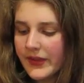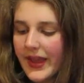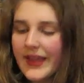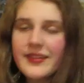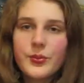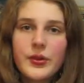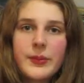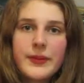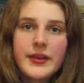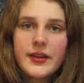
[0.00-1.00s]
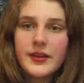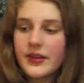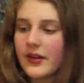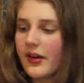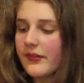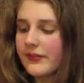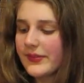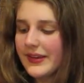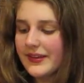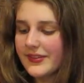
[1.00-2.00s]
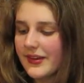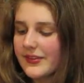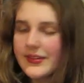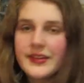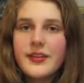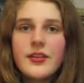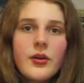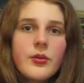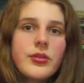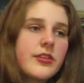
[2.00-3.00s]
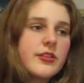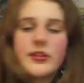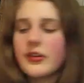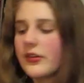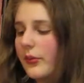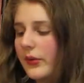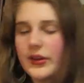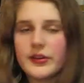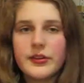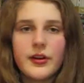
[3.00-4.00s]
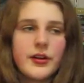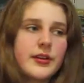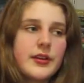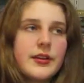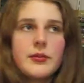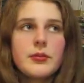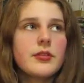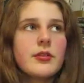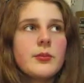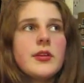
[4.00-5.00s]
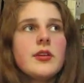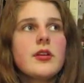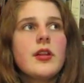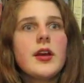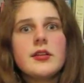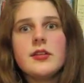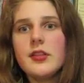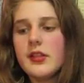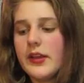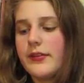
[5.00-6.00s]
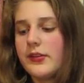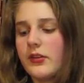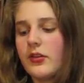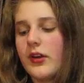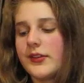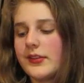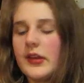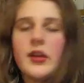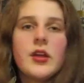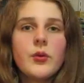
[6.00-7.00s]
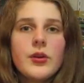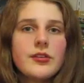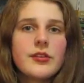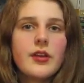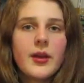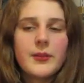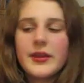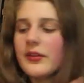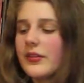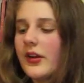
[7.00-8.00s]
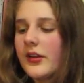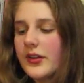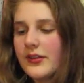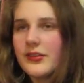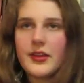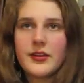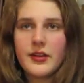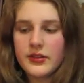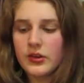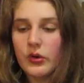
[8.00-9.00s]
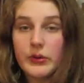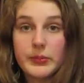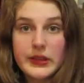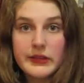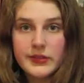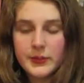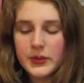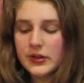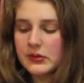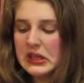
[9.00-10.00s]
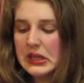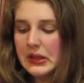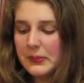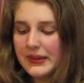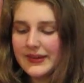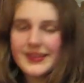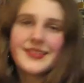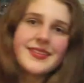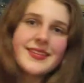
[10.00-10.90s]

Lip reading: And Willoughby, he says he didn't know that she didn't know where he'd gone. He simply neglected to leave his address. Which, I mean, the audience and Eleanor believes him on, because